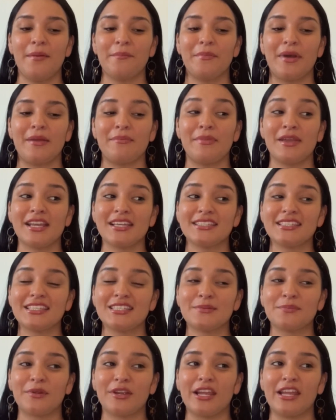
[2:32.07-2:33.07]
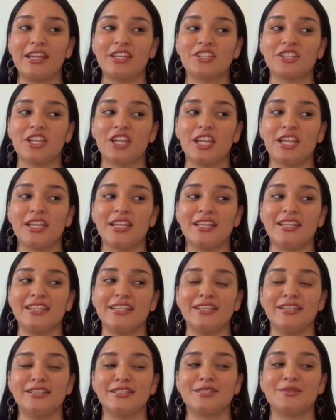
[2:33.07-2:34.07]
My biggest inspiration
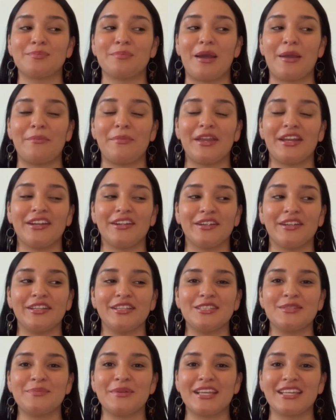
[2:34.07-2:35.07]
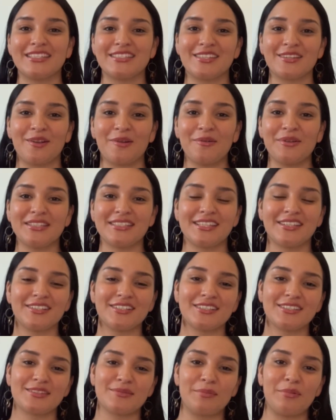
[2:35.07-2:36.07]
is my parents because they're always there
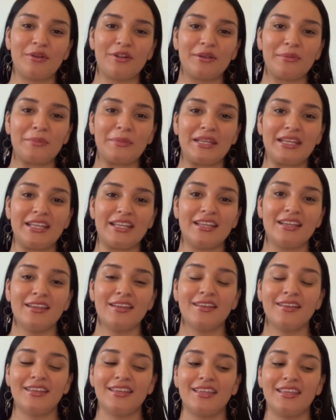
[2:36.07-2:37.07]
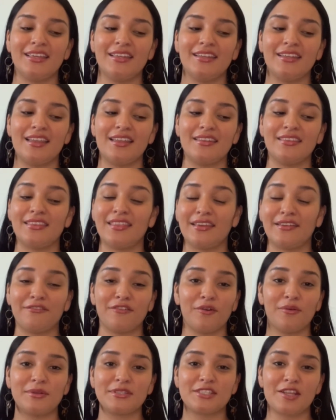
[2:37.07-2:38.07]
to support me, and
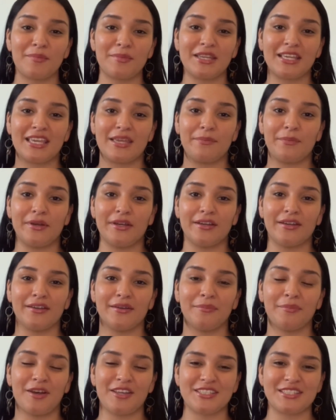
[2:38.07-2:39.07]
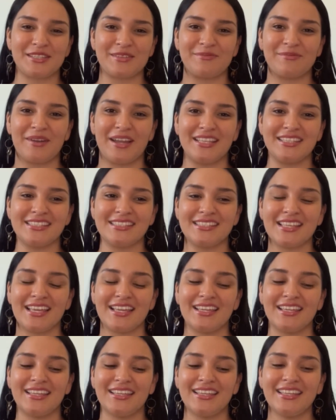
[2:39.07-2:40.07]
they've always taught me to keep a positive
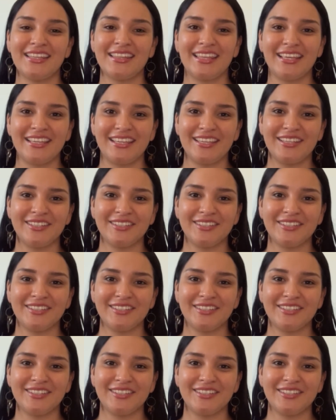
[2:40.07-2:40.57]
mindset. Thank